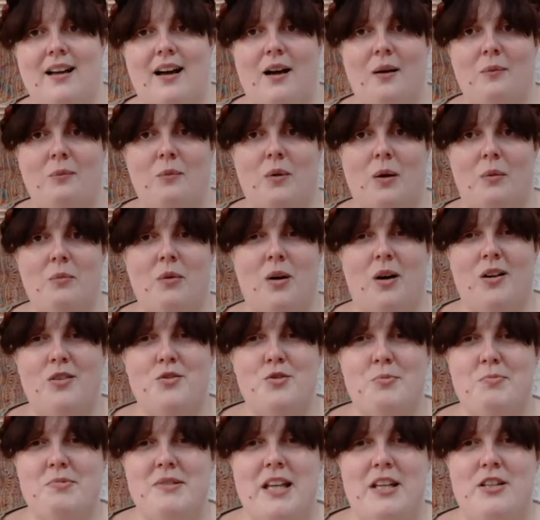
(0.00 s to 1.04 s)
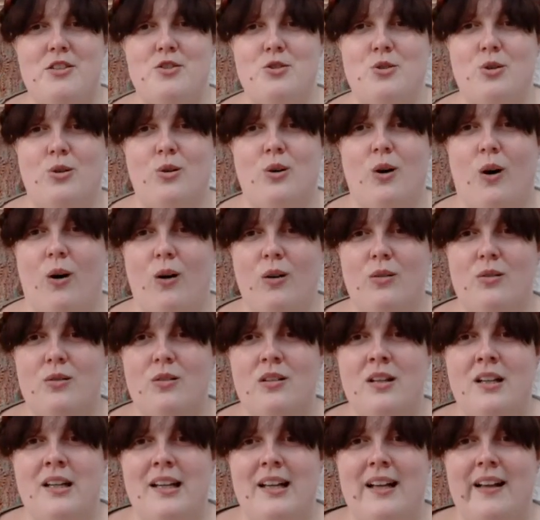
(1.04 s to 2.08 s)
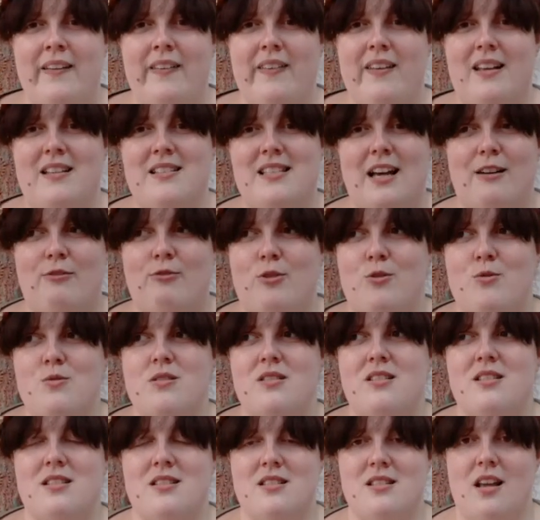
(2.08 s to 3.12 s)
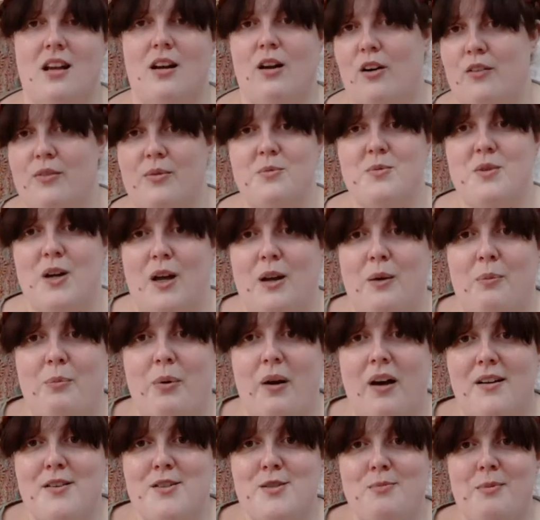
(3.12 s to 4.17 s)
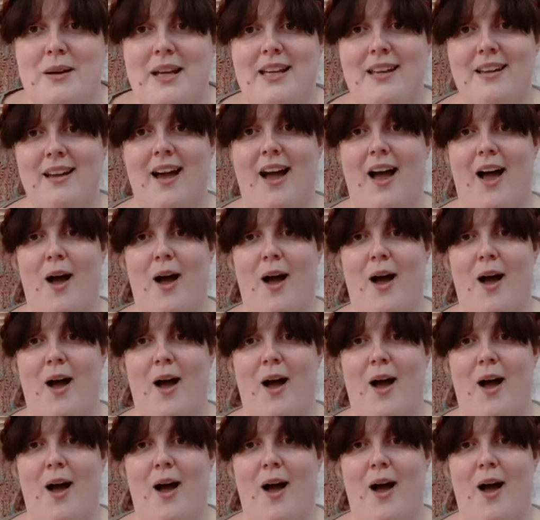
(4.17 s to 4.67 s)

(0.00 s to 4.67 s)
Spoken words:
I'm not 100% sure on the exact rules, because a lot of them don't apply to me.